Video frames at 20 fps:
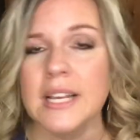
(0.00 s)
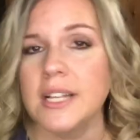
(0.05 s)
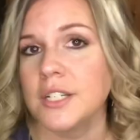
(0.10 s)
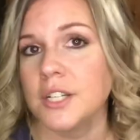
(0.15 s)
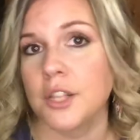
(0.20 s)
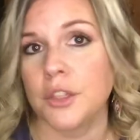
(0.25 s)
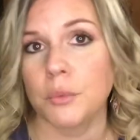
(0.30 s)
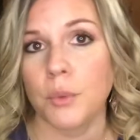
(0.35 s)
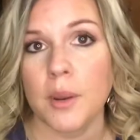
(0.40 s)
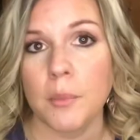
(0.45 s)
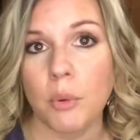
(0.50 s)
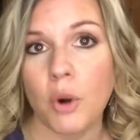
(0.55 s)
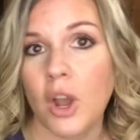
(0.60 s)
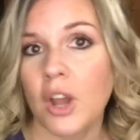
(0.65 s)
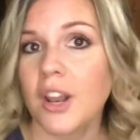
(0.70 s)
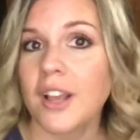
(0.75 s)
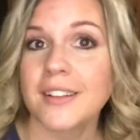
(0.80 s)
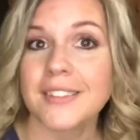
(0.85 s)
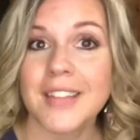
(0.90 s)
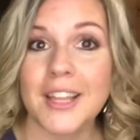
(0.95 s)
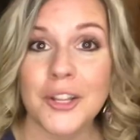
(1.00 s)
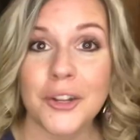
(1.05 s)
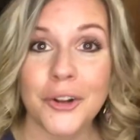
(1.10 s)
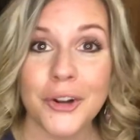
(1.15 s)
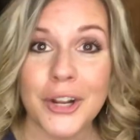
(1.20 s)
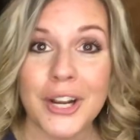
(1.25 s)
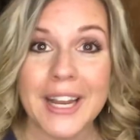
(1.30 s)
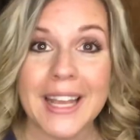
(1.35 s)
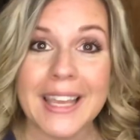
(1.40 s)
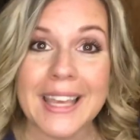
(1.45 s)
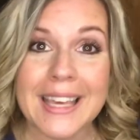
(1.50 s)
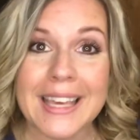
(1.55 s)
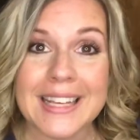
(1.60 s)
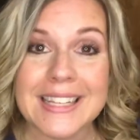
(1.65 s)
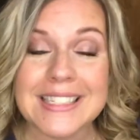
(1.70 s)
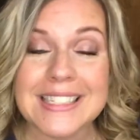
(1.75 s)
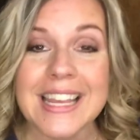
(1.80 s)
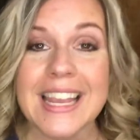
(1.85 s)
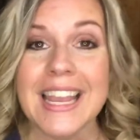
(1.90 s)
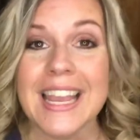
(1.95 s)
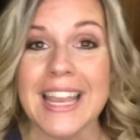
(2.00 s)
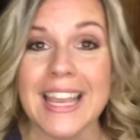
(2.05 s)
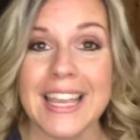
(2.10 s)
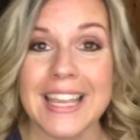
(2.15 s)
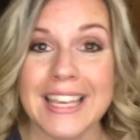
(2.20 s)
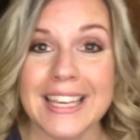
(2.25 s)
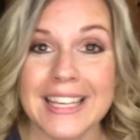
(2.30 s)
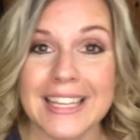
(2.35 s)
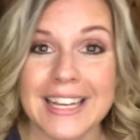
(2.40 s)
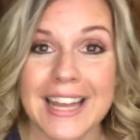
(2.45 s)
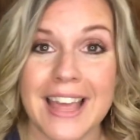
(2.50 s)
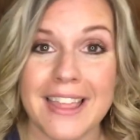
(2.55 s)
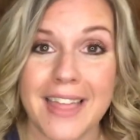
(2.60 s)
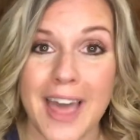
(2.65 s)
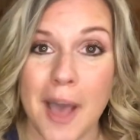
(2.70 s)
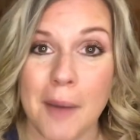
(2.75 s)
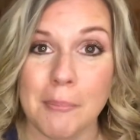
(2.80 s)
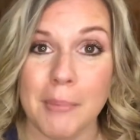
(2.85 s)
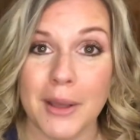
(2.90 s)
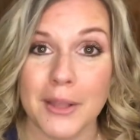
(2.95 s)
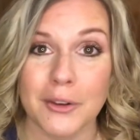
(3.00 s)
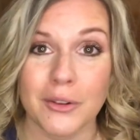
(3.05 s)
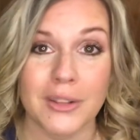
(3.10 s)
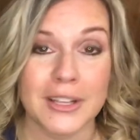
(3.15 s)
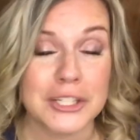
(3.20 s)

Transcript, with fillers: to three products that you're gonna get in that bundle.